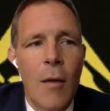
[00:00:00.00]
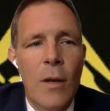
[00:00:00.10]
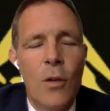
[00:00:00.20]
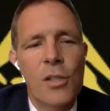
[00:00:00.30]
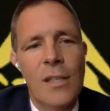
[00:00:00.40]

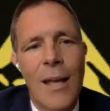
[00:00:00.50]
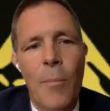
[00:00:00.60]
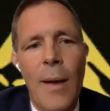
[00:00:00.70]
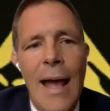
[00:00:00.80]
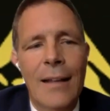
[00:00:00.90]
When you
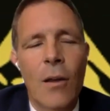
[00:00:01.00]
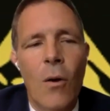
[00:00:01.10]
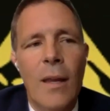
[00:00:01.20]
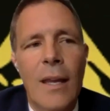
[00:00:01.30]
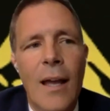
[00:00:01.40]
step back,
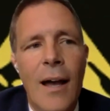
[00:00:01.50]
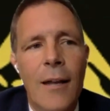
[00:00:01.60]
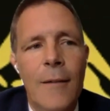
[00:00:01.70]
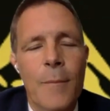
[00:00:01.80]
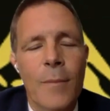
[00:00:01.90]
though,
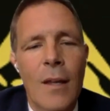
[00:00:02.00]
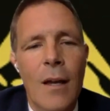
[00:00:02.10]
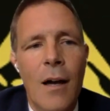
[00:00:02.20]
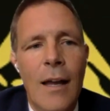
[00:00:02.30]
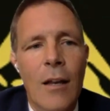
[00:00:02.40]
Egon,
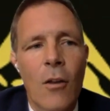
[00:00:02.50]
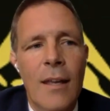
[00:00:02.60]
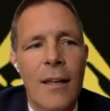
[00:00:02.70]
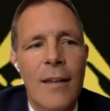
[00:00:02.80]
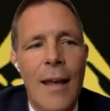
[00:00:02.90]
and
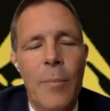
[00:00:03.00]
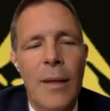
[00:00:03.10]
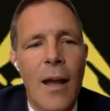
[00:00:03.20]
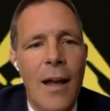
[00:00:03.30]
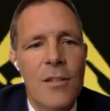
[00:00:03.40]
look at debt
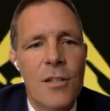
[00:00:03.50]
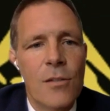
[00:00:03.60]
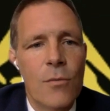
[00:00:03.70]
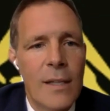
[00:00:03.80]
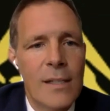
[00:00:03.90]
beyond
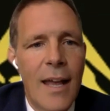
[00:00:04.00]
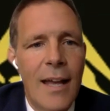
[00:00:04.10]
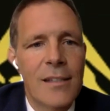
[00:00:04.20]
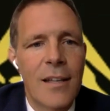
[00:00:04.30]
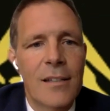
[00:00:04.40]
just risk
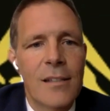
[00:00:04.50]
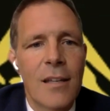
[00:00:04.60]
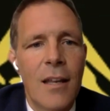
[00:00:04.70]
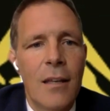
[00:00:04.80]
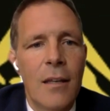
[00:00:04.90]
assets
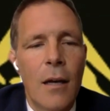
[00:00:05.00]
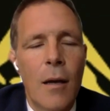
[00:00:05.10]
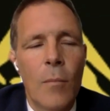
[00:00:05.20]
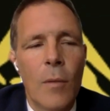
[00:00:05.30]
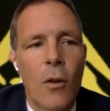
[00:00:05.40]
and
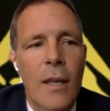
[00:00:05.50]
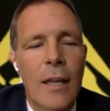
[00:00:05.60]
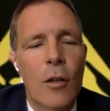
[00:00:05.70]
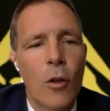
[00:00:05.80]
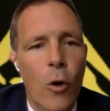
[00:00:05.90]
look
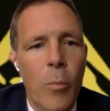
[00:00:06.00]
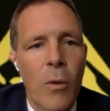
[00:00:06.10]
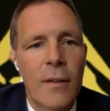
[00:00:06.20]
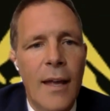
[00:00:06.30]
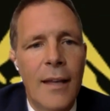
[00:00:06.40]
at
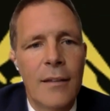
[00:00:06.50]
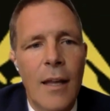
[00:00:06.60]
global debt.